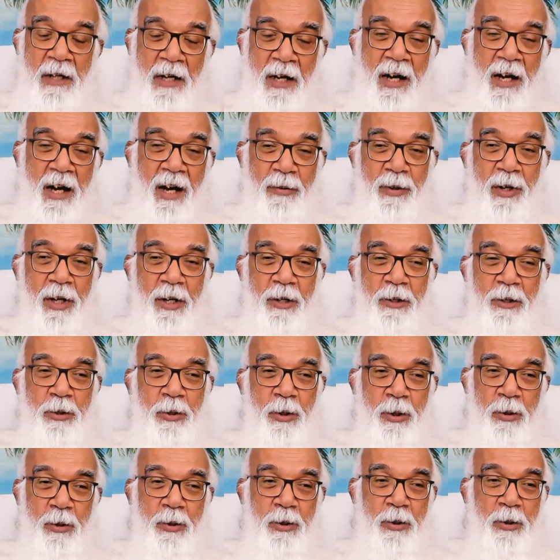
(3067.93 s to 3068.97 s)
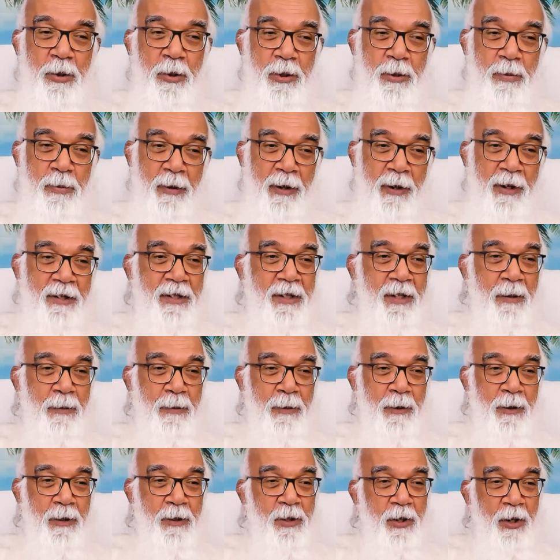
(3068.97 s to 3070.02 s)
I will introduce those
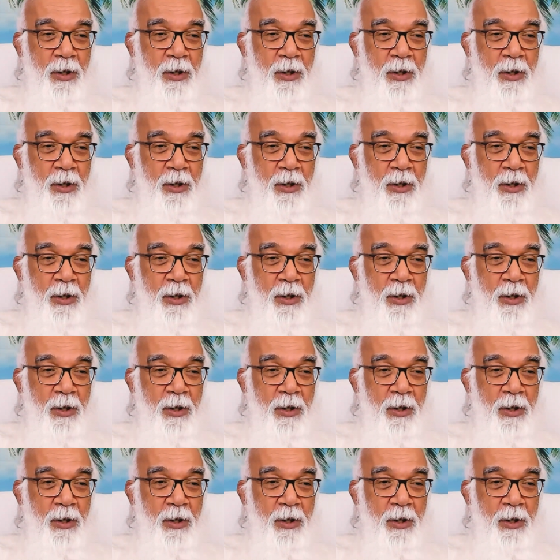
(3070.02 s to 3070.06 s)
principles